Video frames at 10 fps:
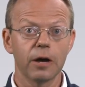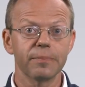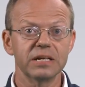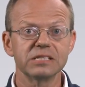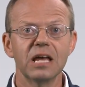
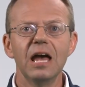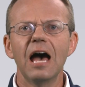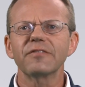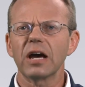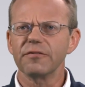companies
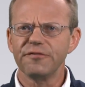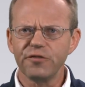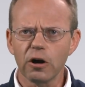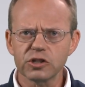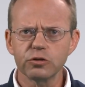have gotten
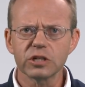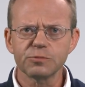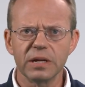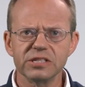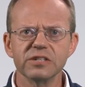far too
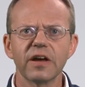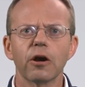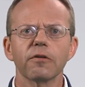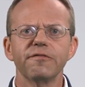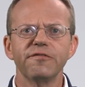expensive
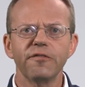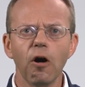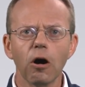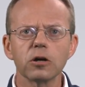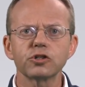and are
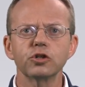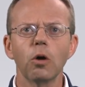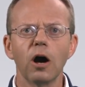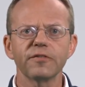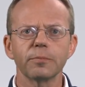far too
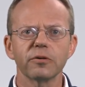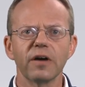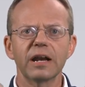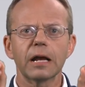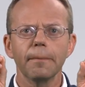often
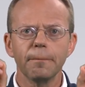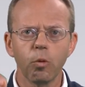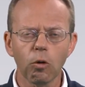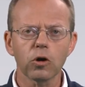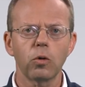providing
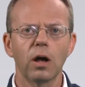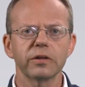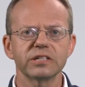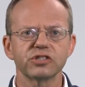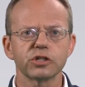poor
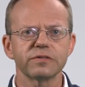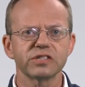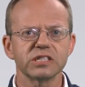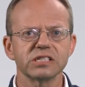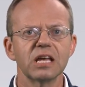quality
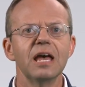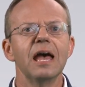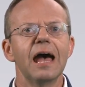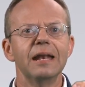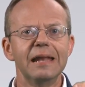services.
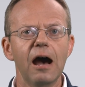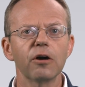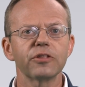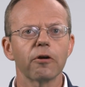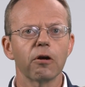And
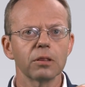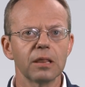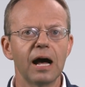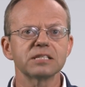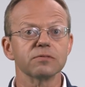now there are
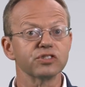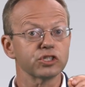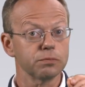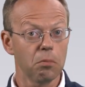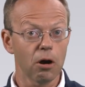lots of
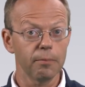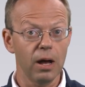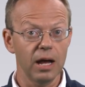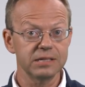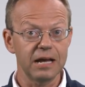smart
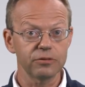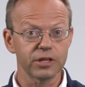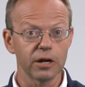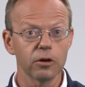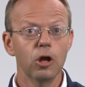minds out
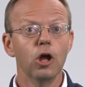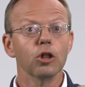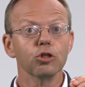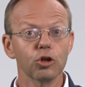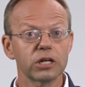there
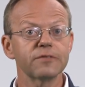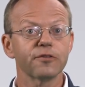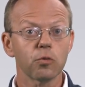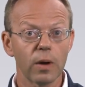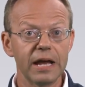looking
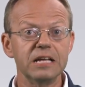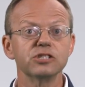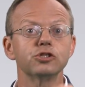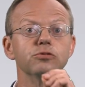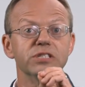for
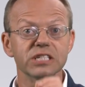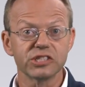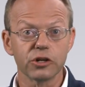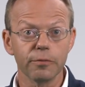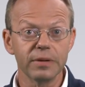ways to
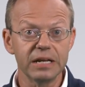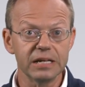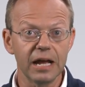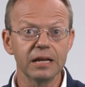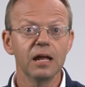
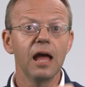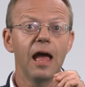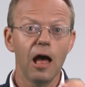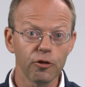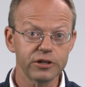disintermediate
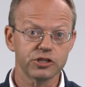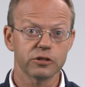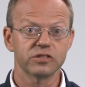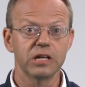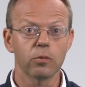health
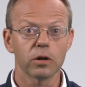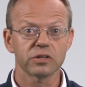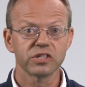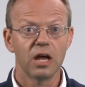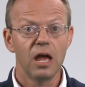insurance
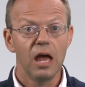networks.